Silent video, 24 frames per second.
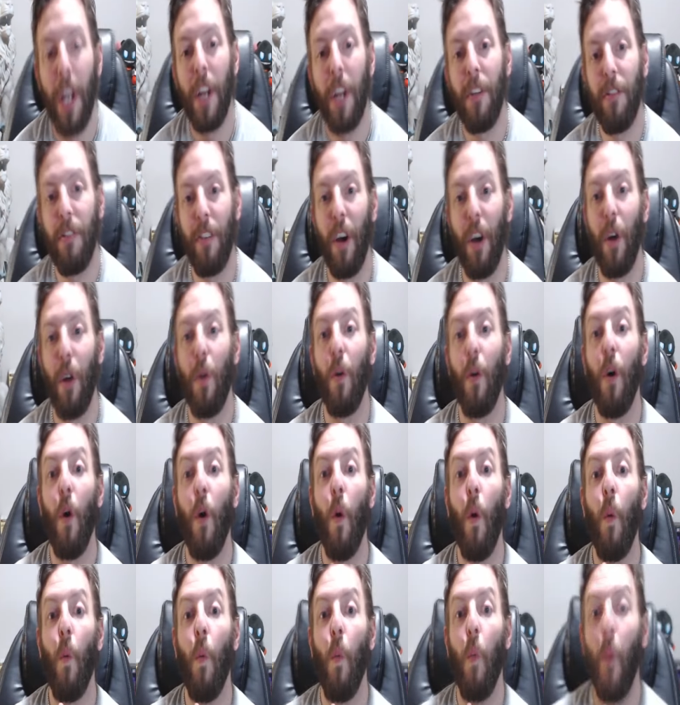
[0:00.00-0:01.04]
So,
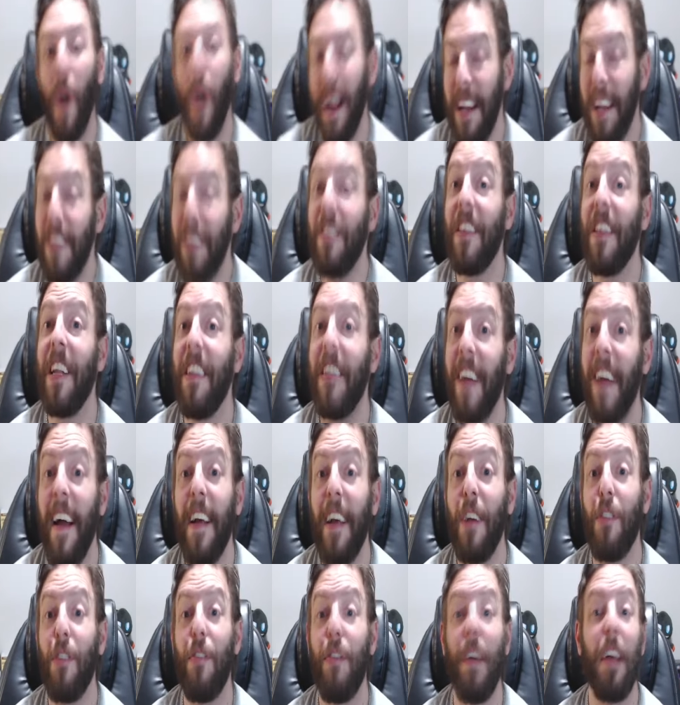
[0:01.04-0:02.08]
what is the
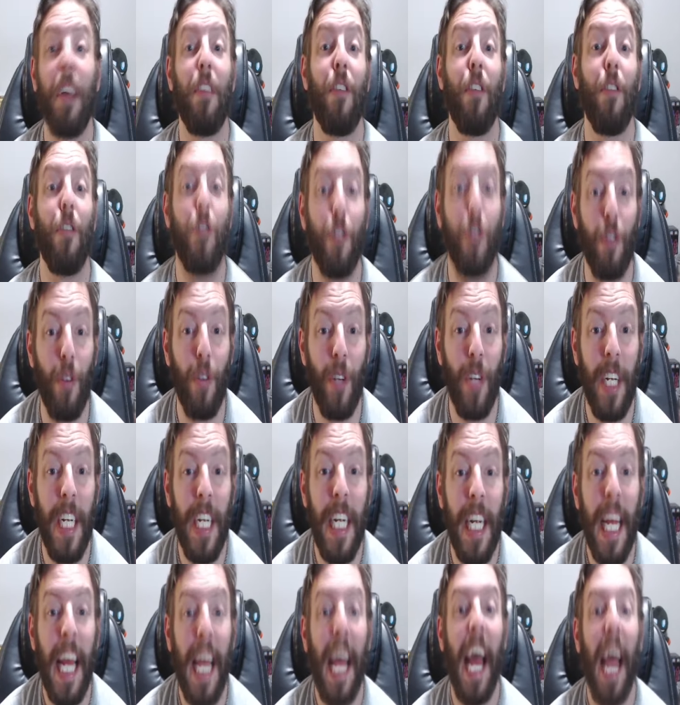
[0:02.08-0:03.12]
tiger's vessel
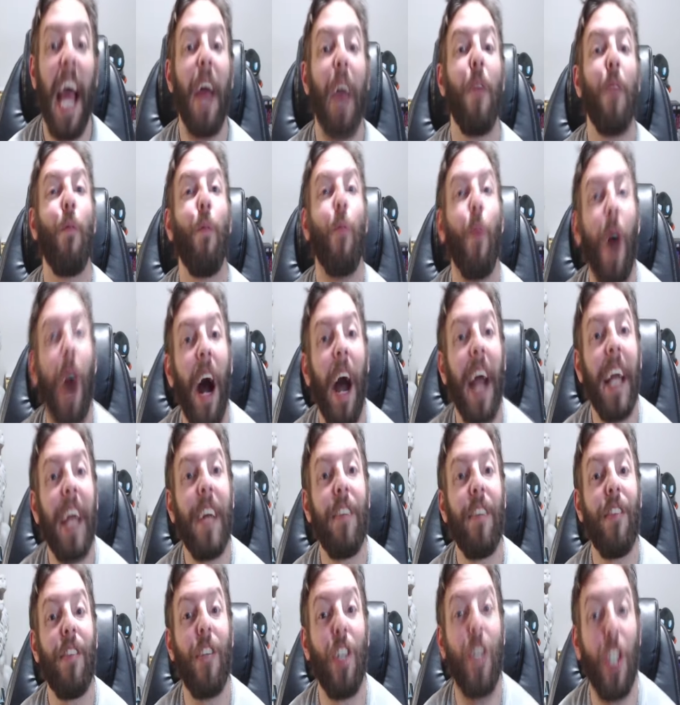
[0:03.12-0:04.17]
truly, and why
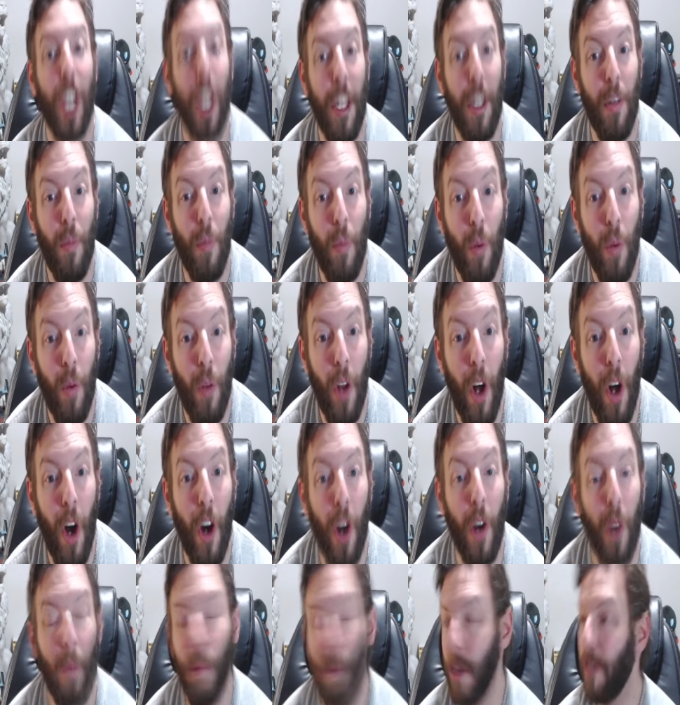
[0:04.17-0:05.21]
is it Shen
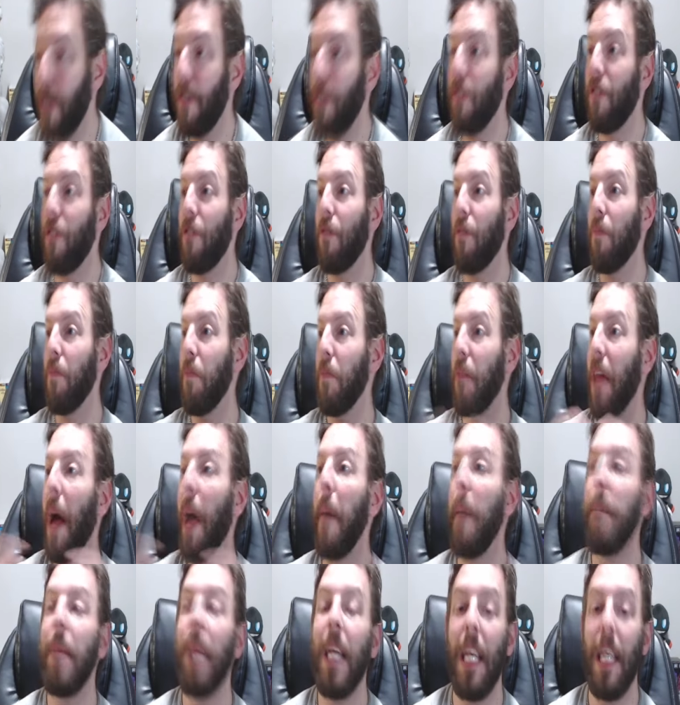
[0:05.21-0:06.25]
Wulong? What does
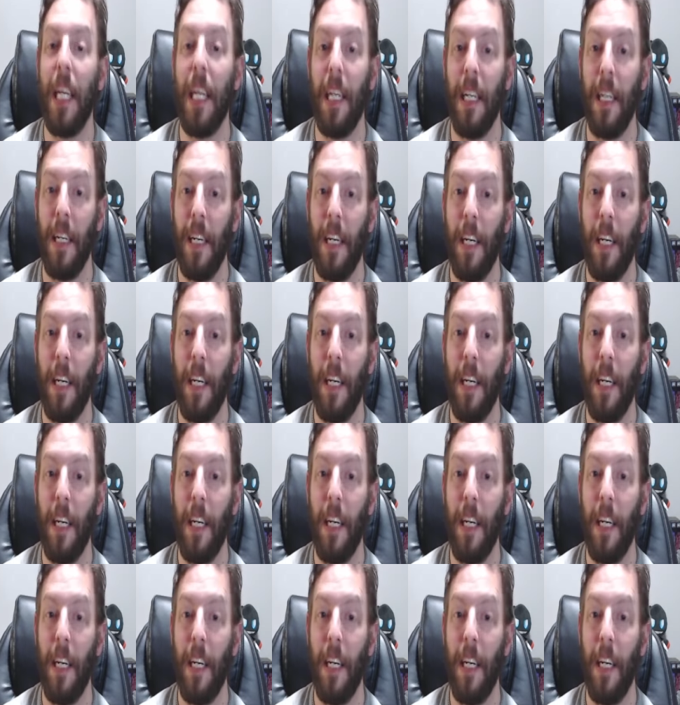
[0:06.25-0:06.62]
that mean?